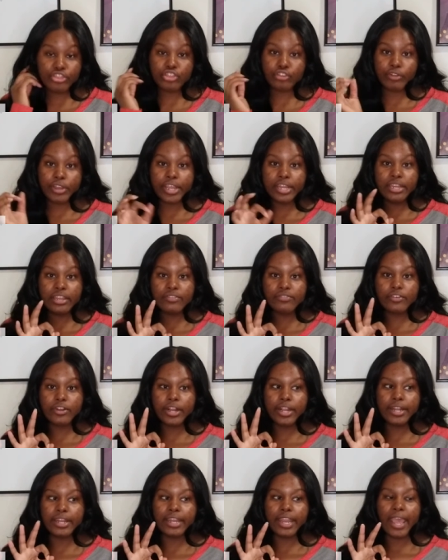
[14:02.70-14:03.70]
three
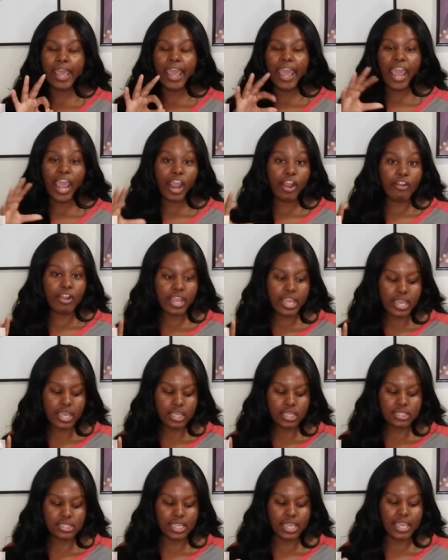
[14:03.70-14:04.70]
different
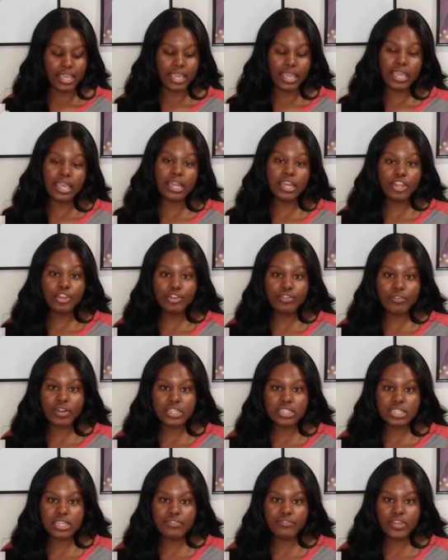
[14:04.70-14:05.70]
areas in
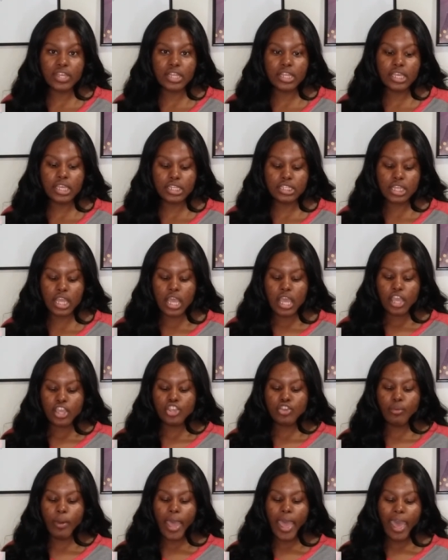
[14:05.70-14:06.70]
University Village.
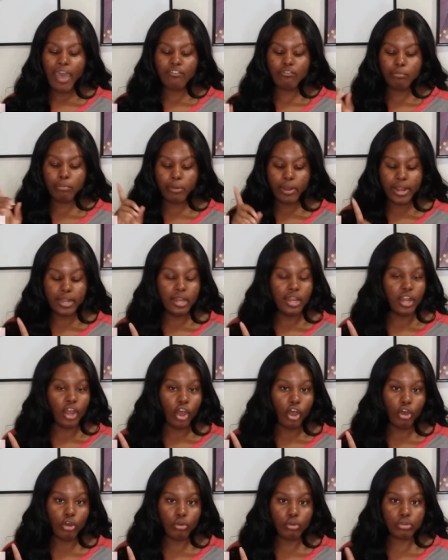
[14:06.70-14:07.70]
You will have Brandon
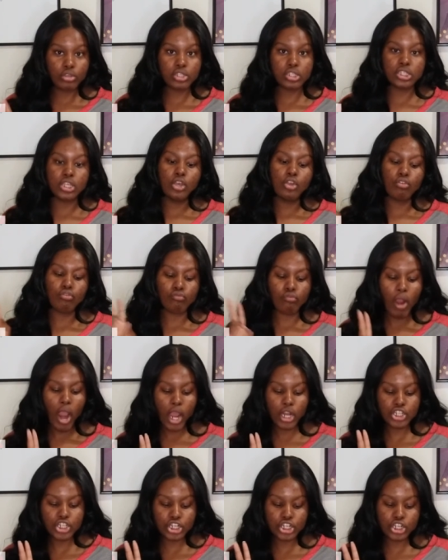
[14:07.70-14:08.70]
Oaks,
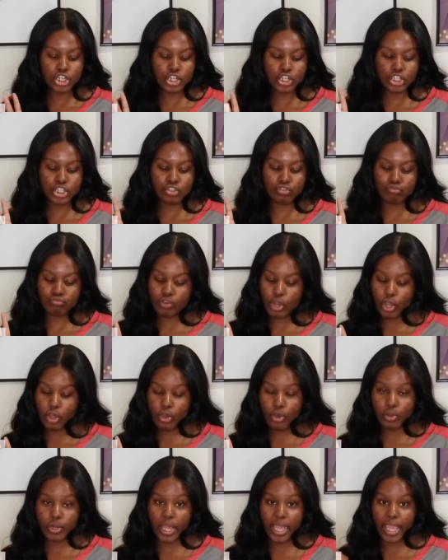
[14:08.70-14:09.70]
Rogers
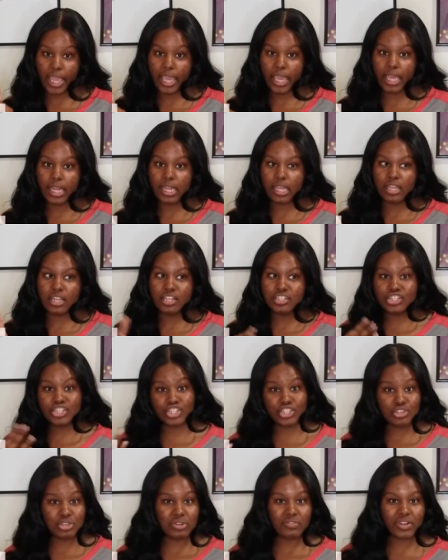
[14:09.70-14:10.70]
Road, and
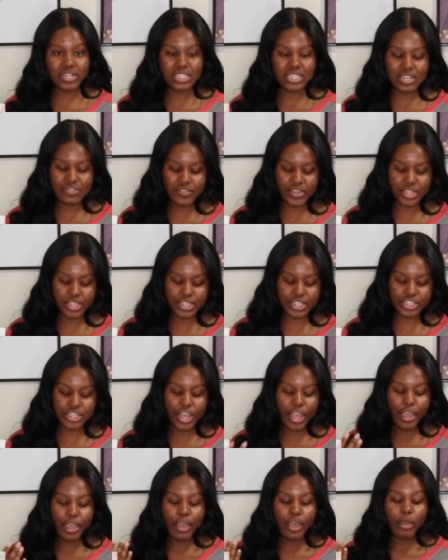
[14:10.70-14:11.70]
just University Village.
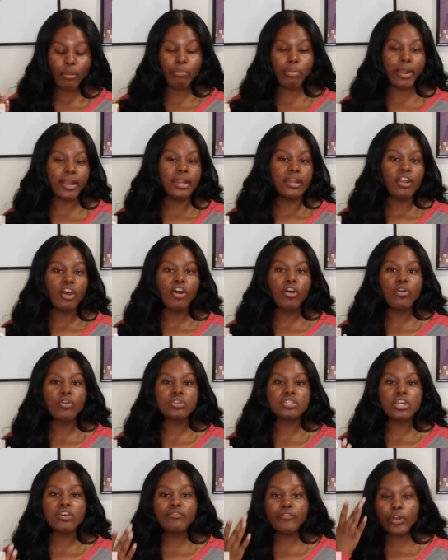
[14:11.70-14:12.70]
Brandon
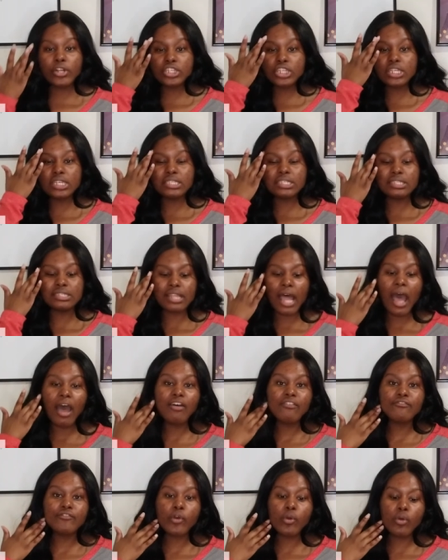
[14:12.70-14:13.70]
Oaks, unfortunately, is
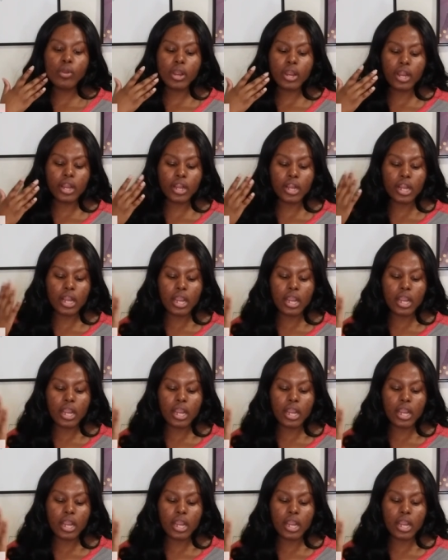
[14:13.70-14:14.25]
not for